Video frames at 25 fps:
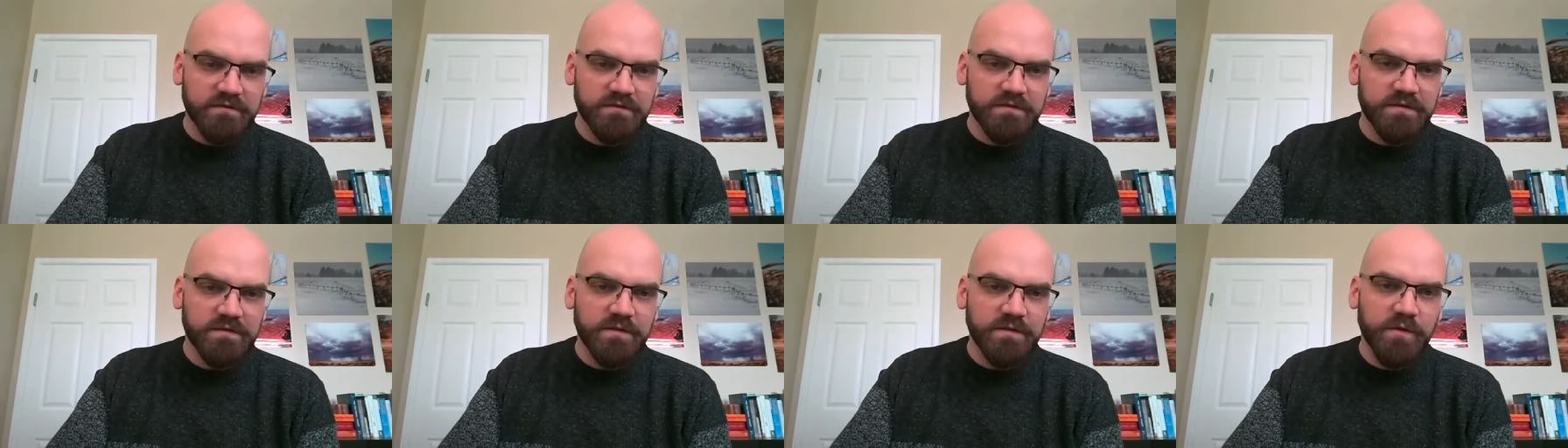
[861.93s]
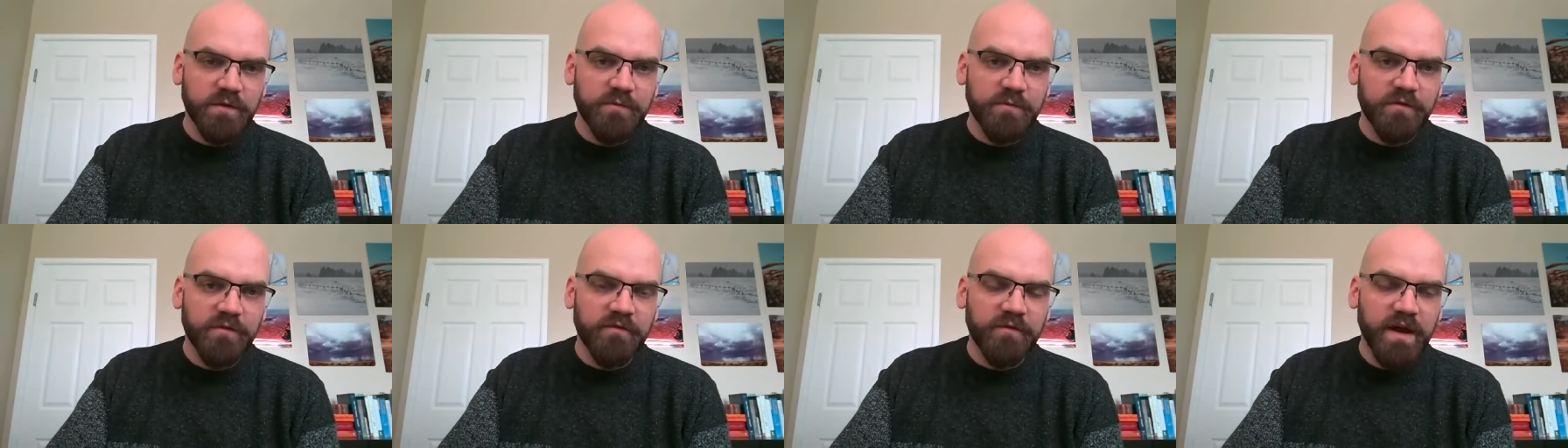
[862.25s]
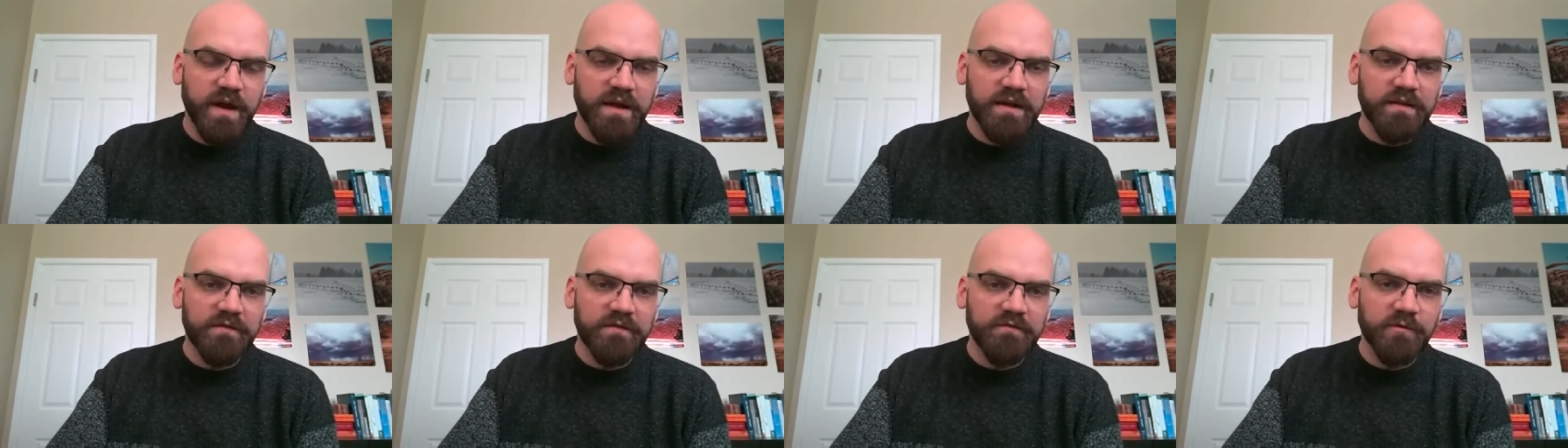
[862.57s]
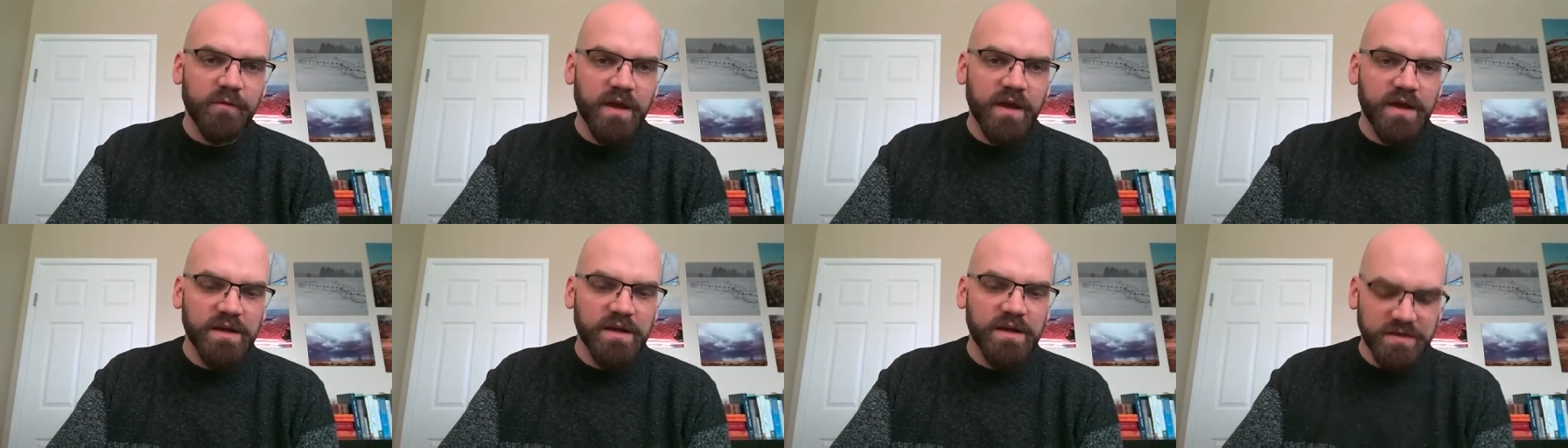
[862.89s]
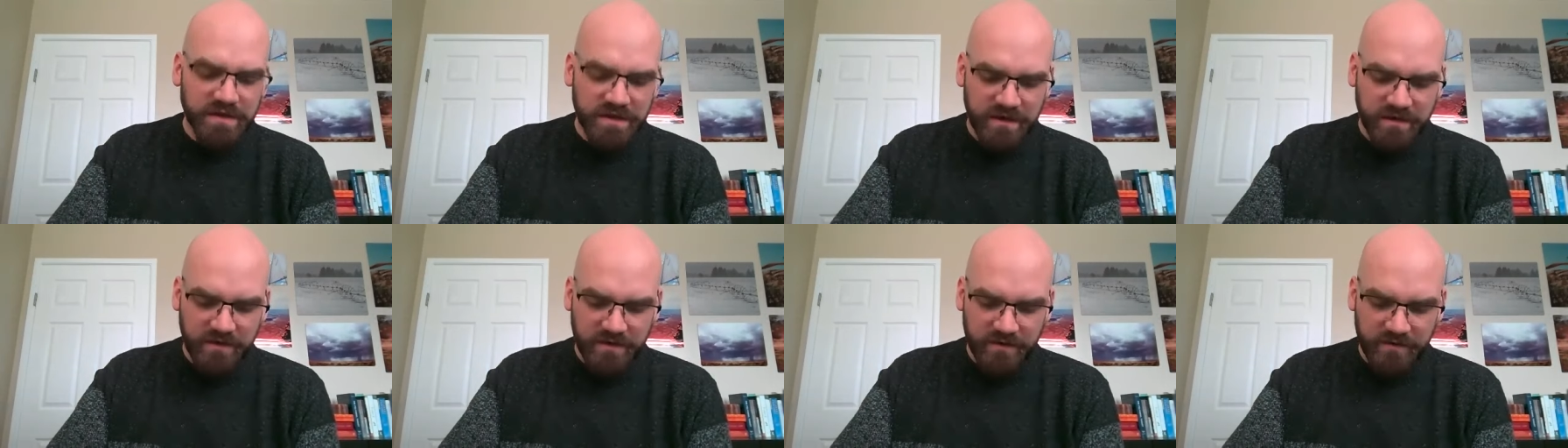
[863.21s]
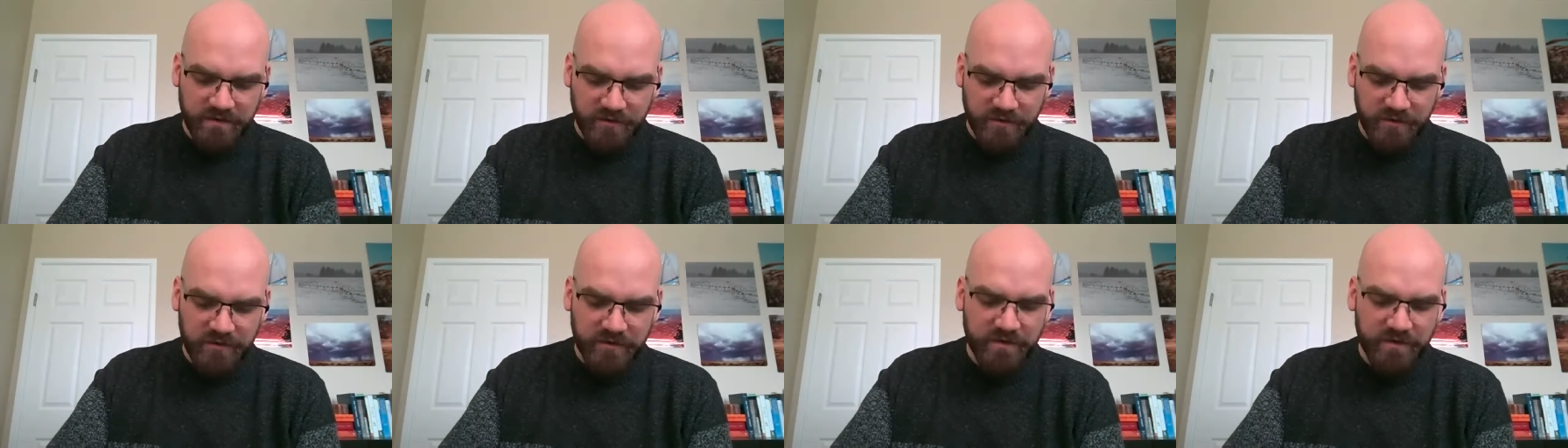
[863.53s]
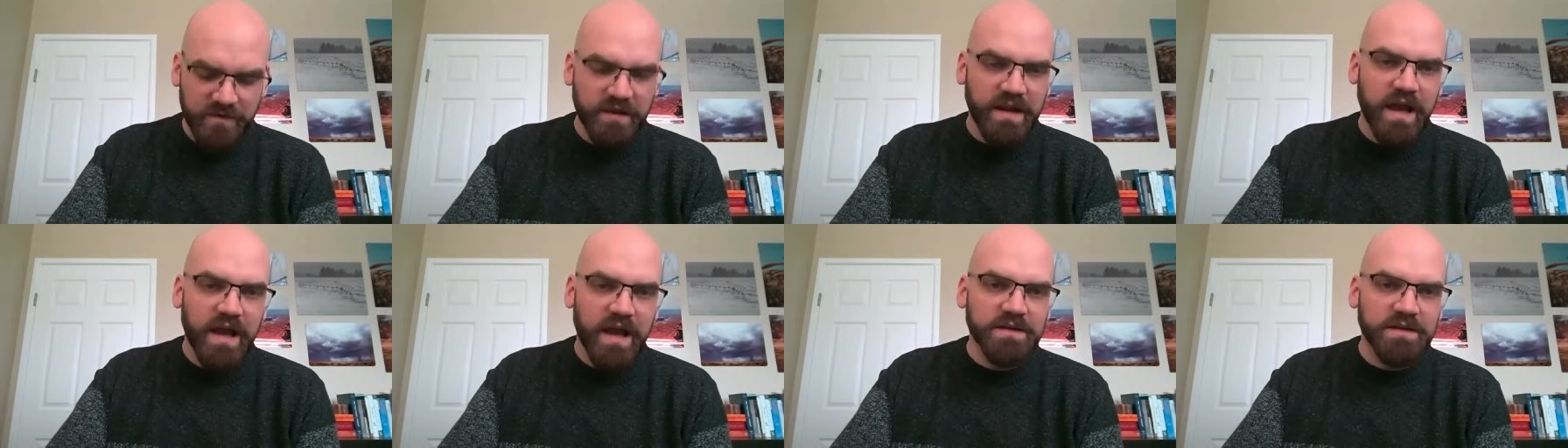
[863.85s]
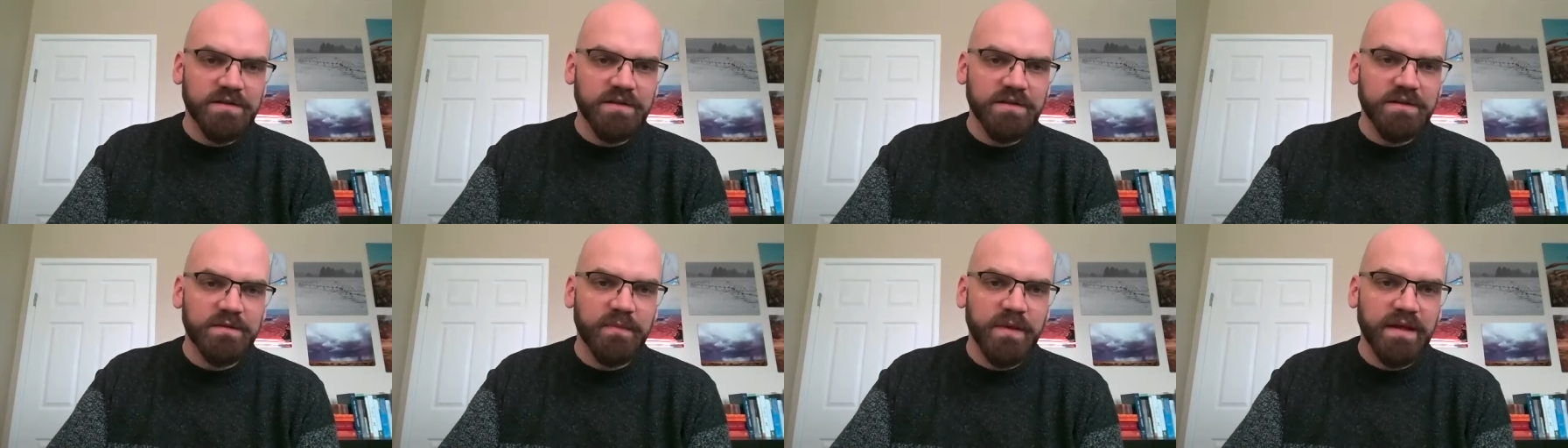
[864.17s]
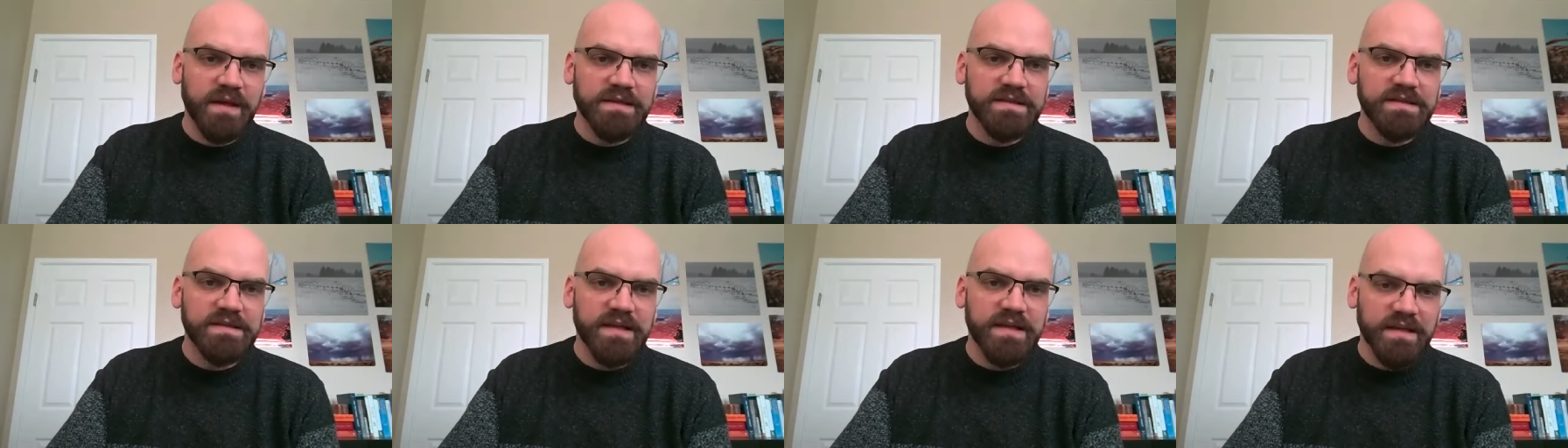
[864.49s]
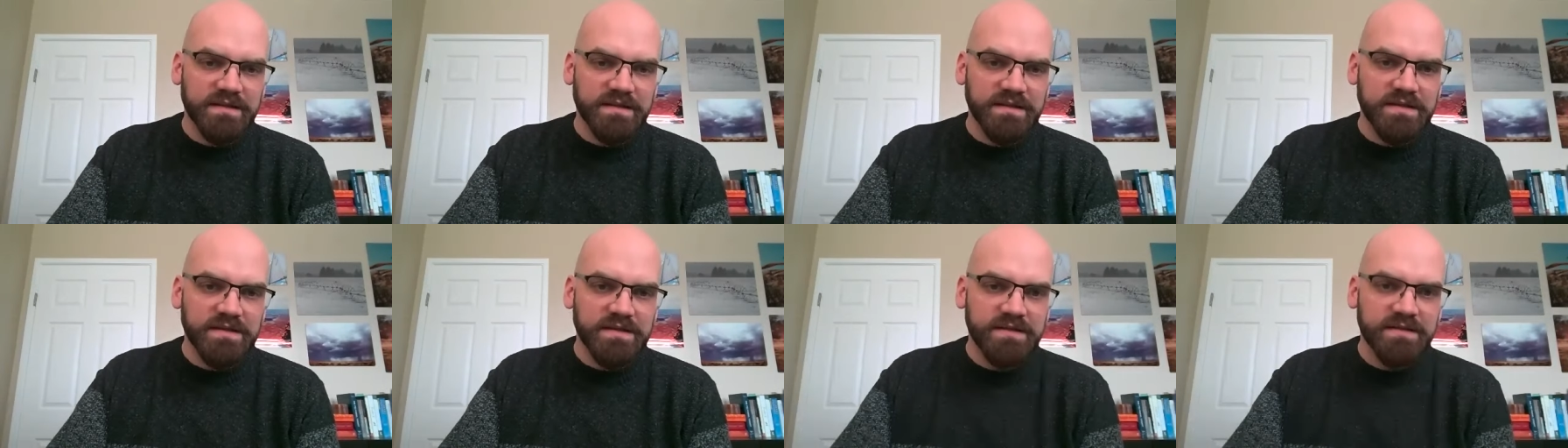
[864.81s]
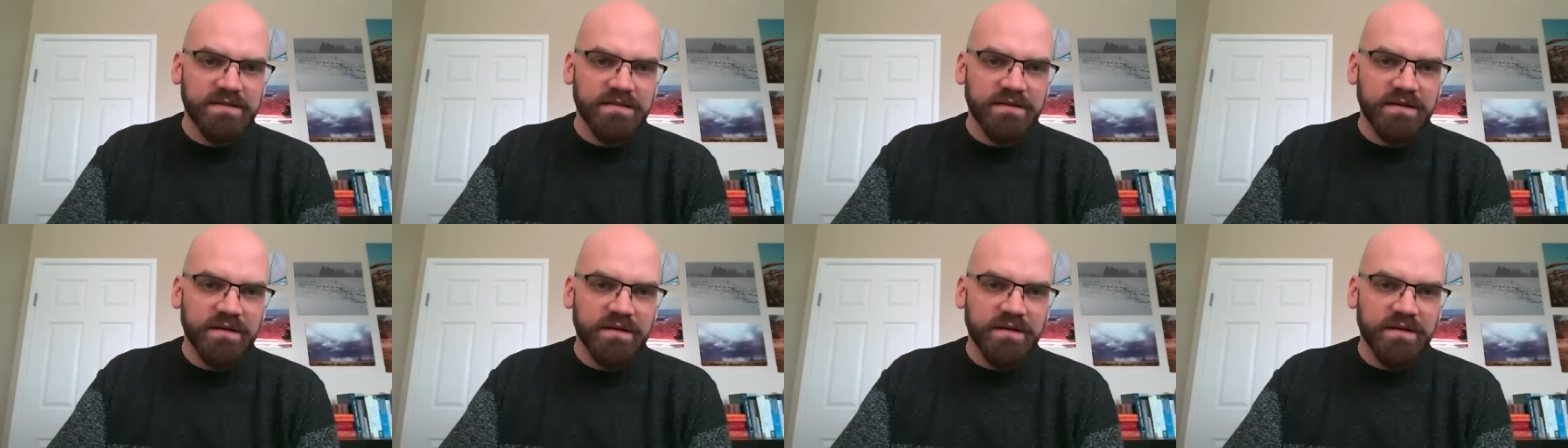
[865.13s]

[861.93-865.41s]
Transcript: do we provide information in an order that actually makes sense